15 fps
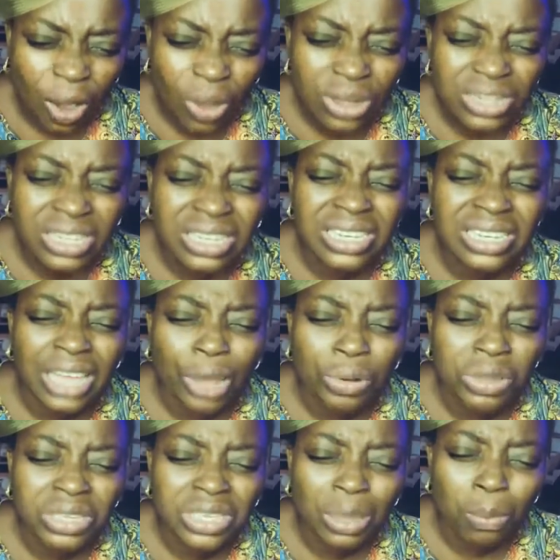until
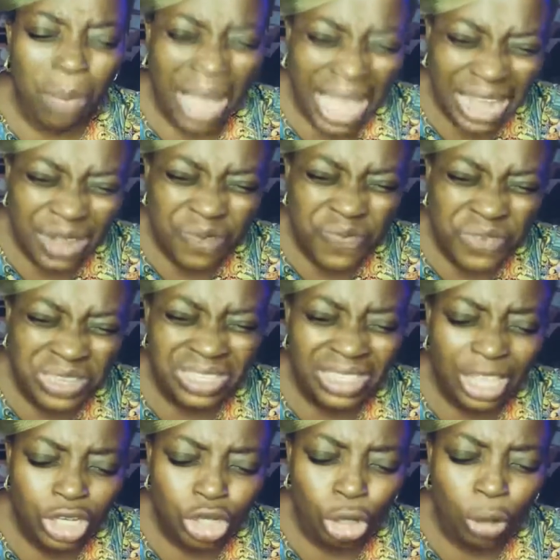there is a
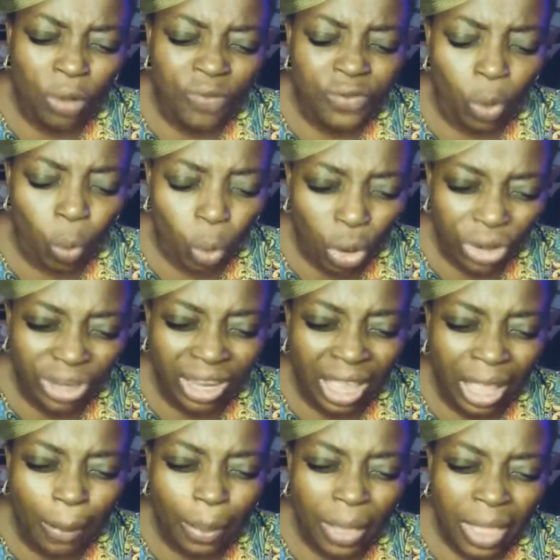manifestation of your
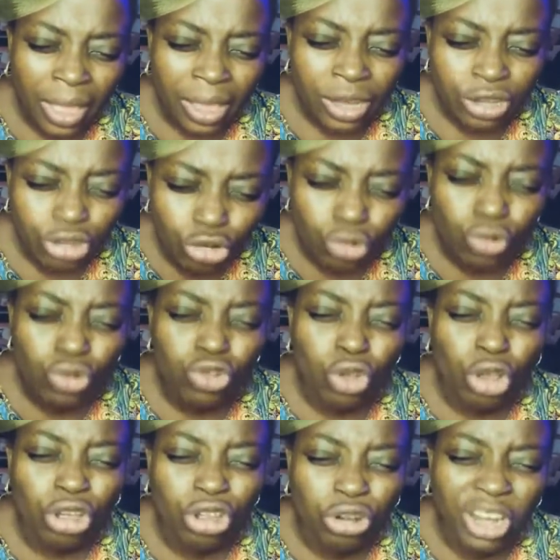wonder. Do
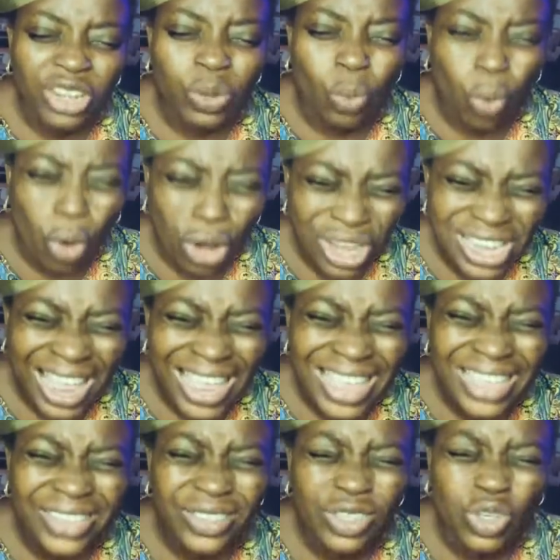your great wonder
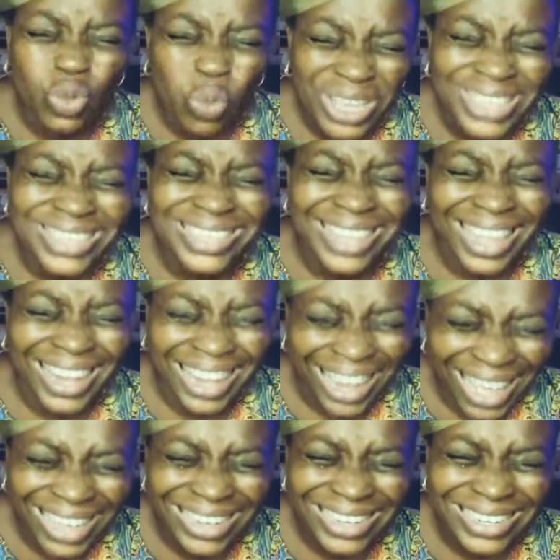in
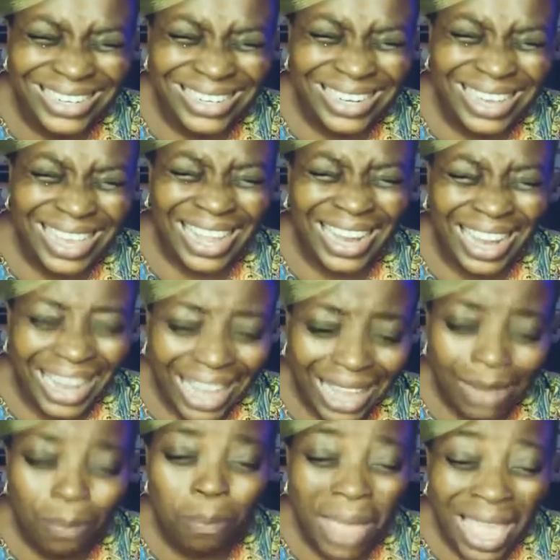Switzerland.
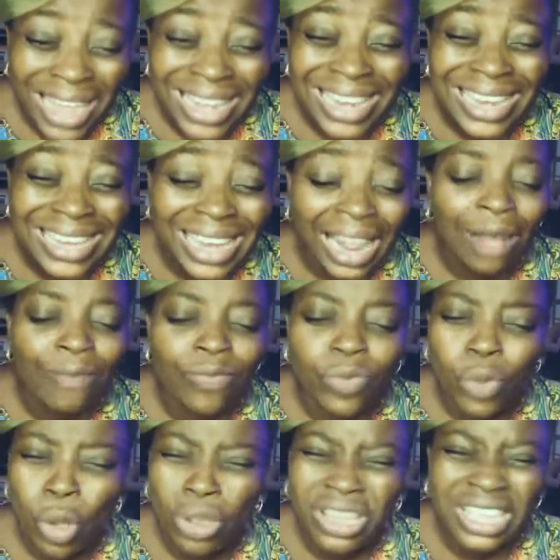Let many that
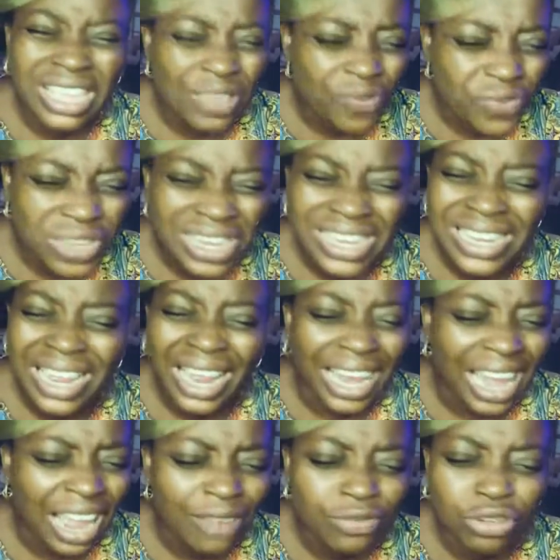have not given their
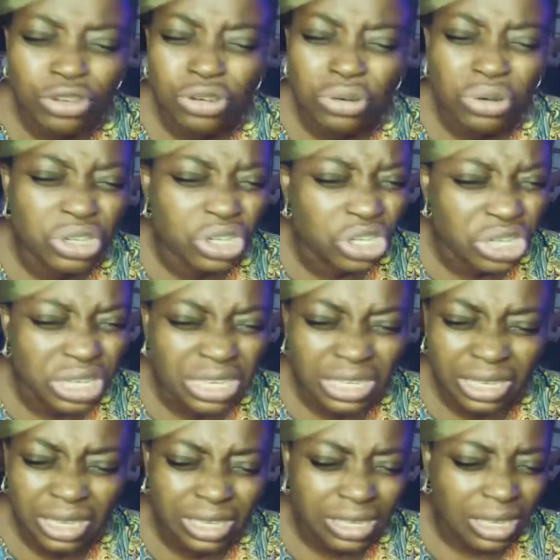life to you,
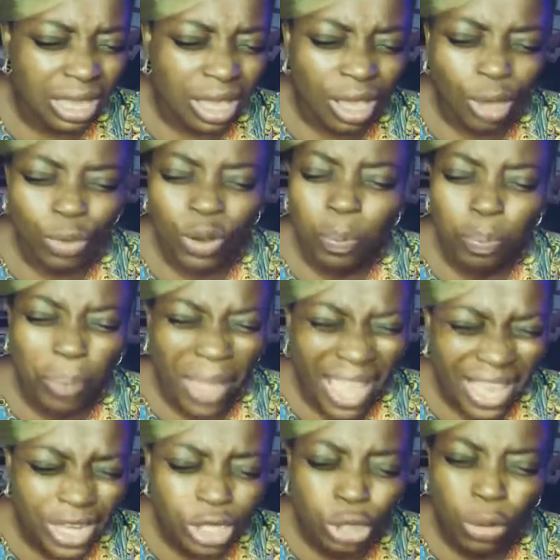Jesus,
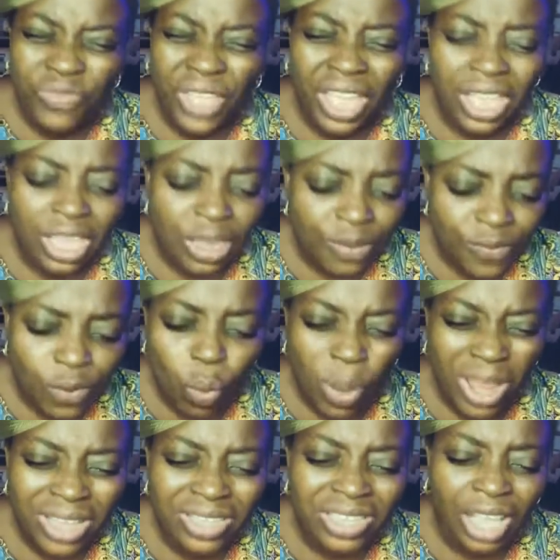repent of their evil
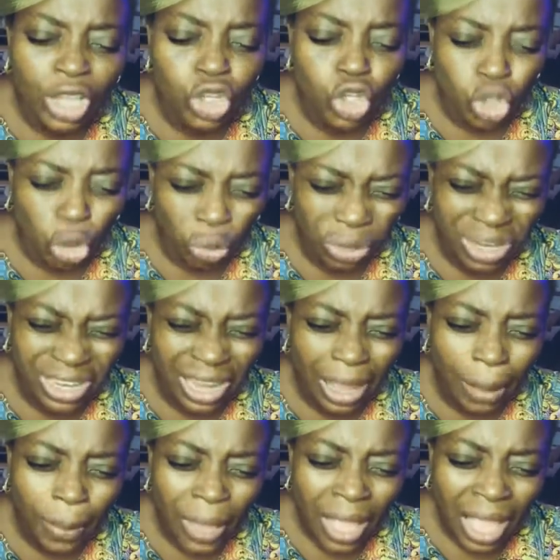ways and
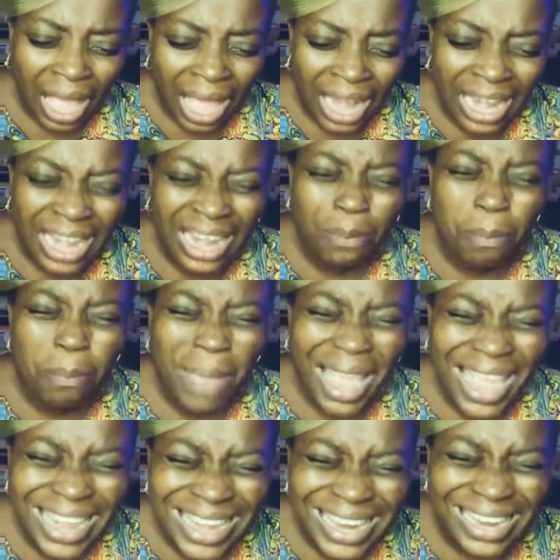surrender. And let
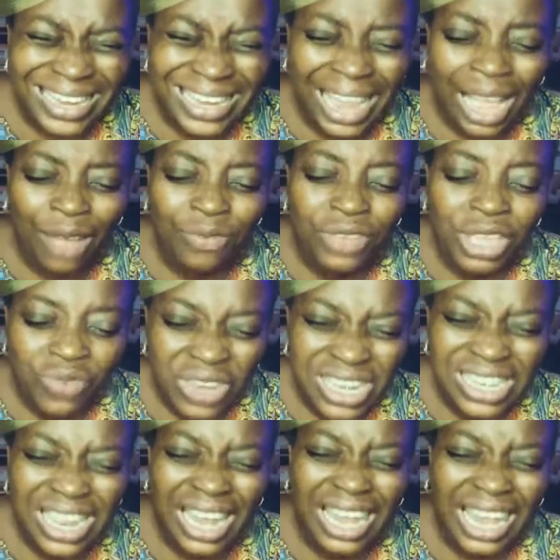many that have
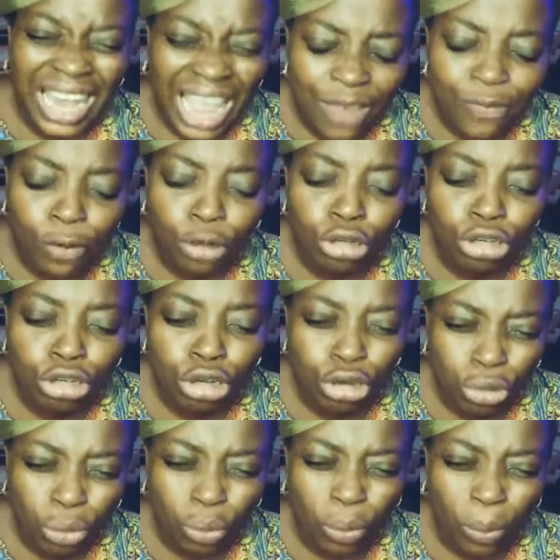given their life unto
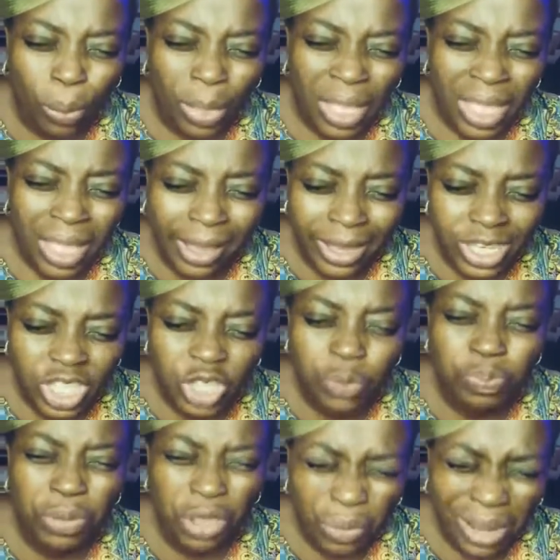you
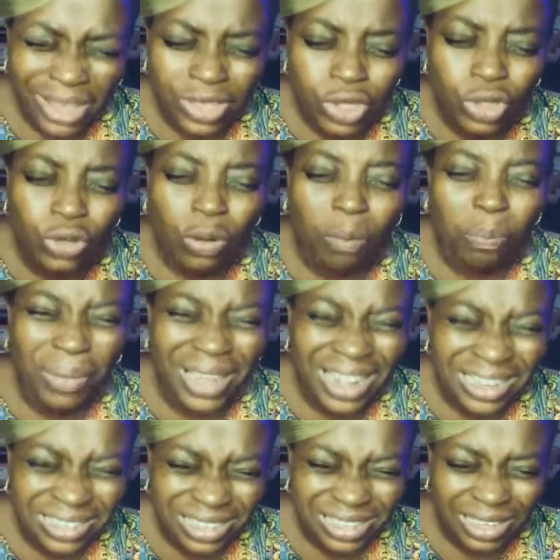experience your
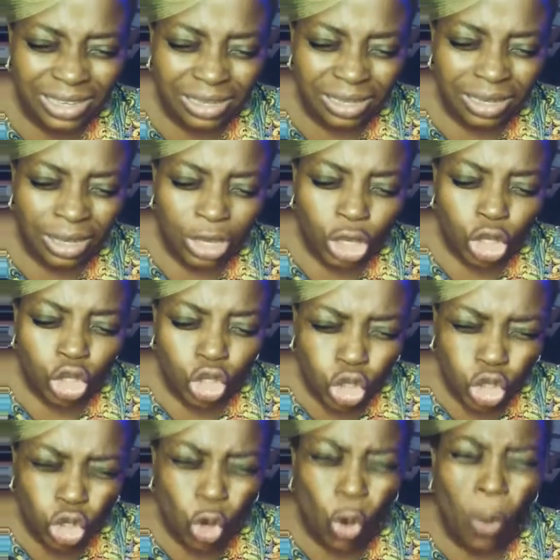blessings
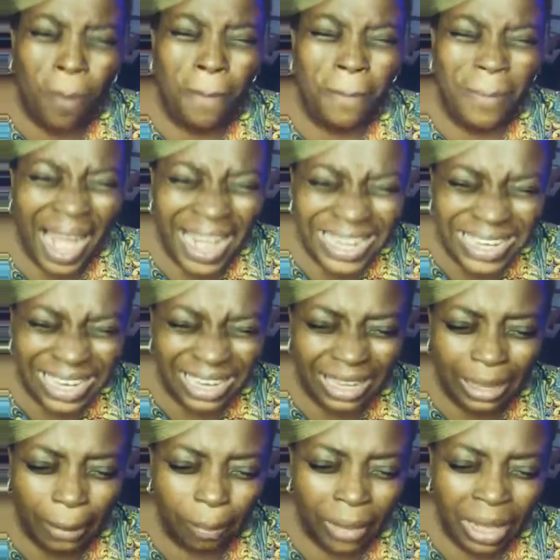so
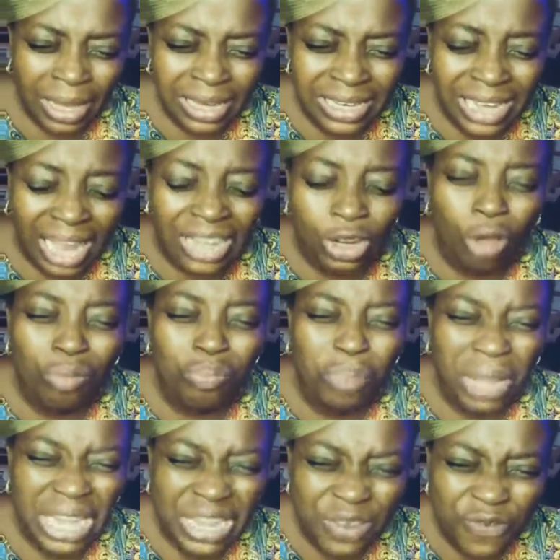mightily that
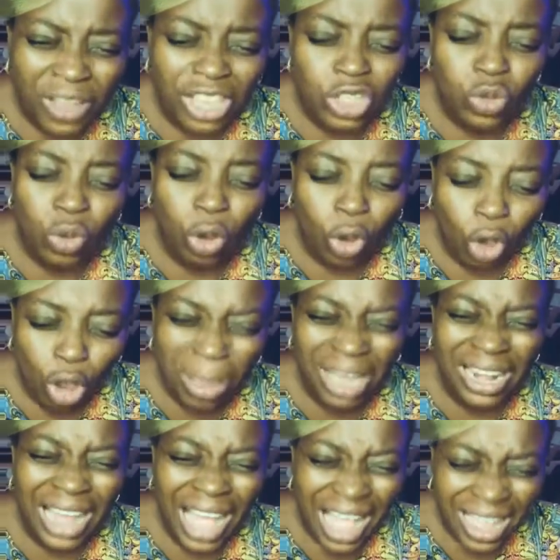unbelievers will come
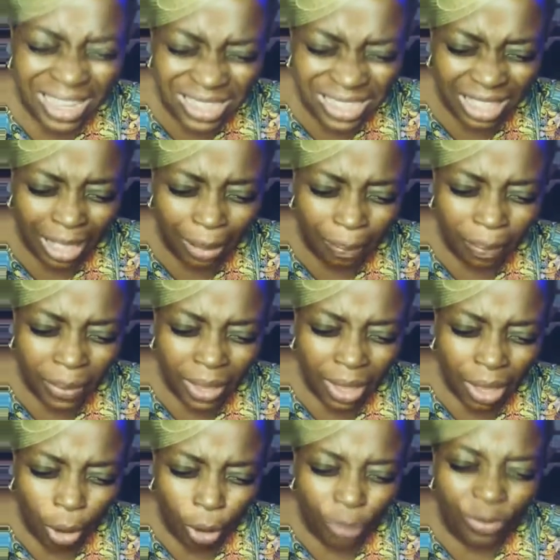and ask them
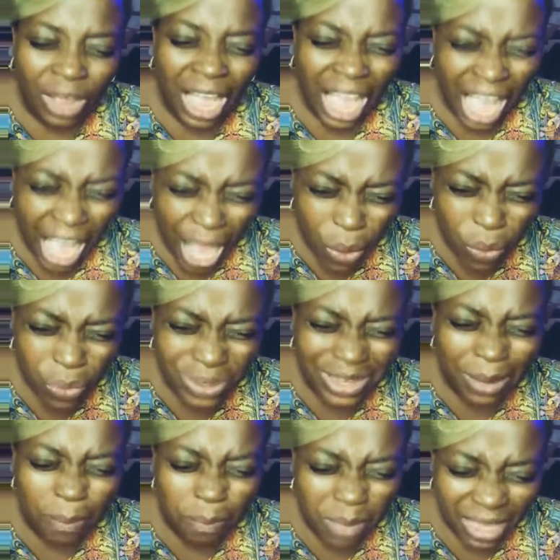of how
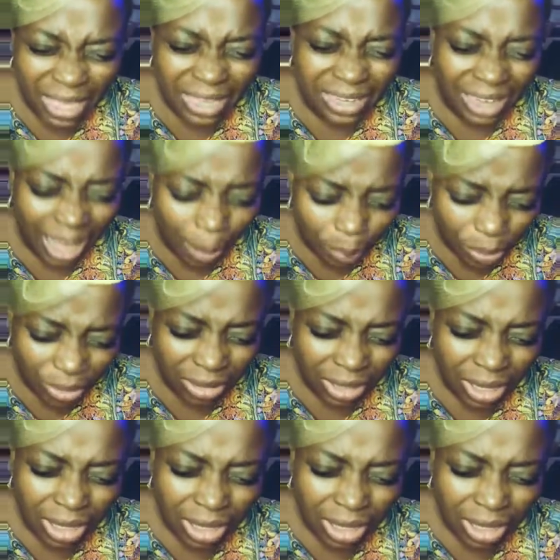they make it happen.